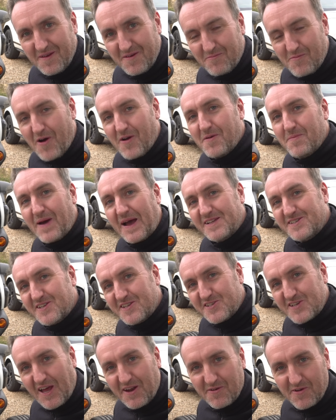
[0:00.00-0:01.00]
Welcome back to
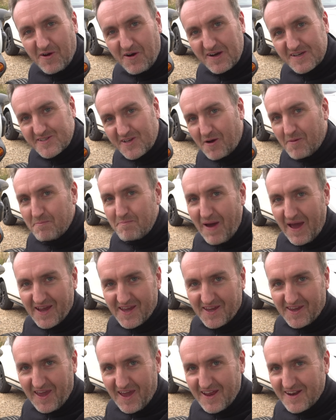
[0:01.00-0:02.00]
the channel, guys. I'm
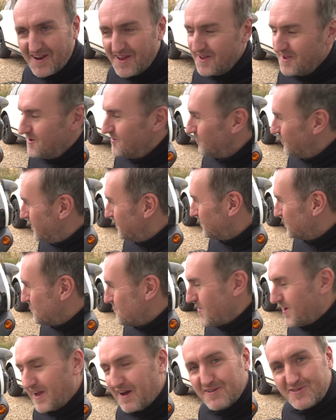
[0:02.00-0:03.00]
back again with the
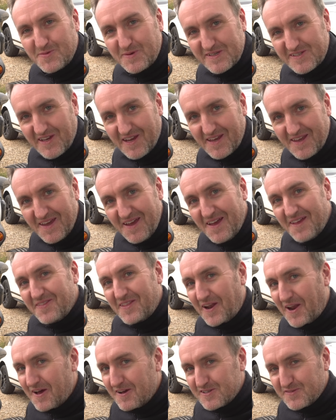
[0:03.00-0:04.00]
Renault Twizy.
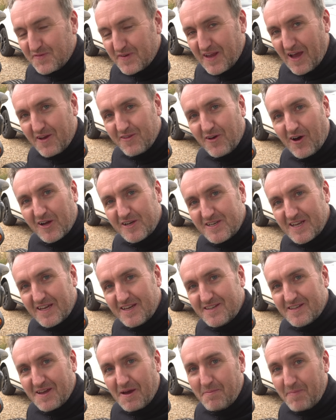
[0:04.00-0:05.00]
The last video that I
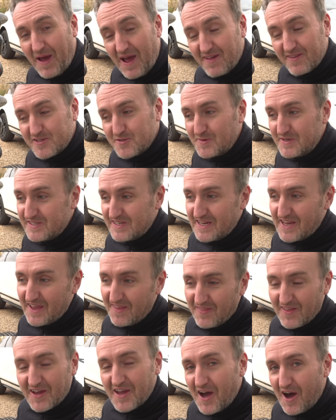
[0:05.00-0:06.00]
did about the Twizy
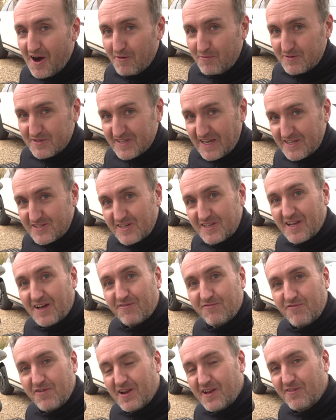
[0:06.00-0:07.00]
in the cold has actually
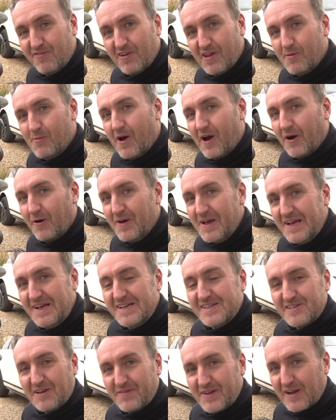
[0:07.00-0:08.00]
done really well.
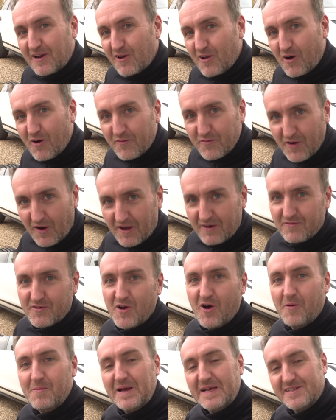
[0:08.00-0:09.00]
So I've had a lot of
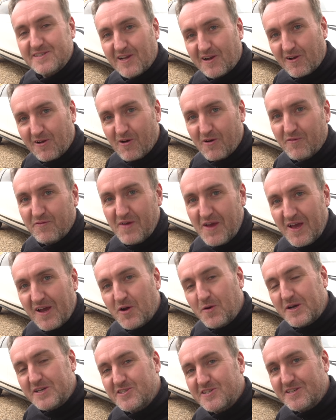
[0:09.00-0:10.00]
comments and a lot of
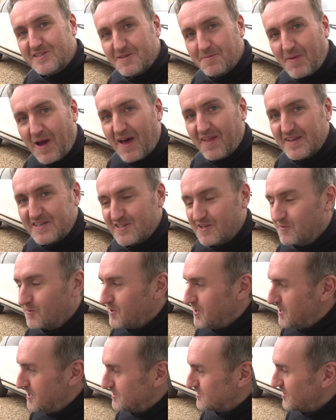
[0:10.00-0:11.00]
questions about this little
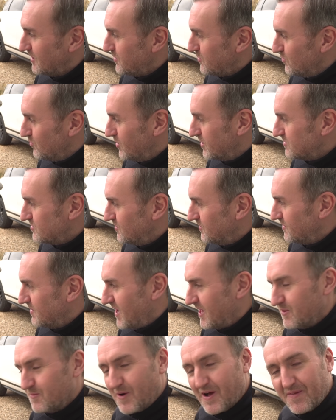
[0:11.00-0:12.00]
car. So I thought I'd do
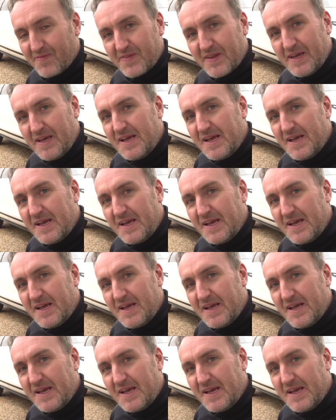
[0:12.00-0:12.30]
another one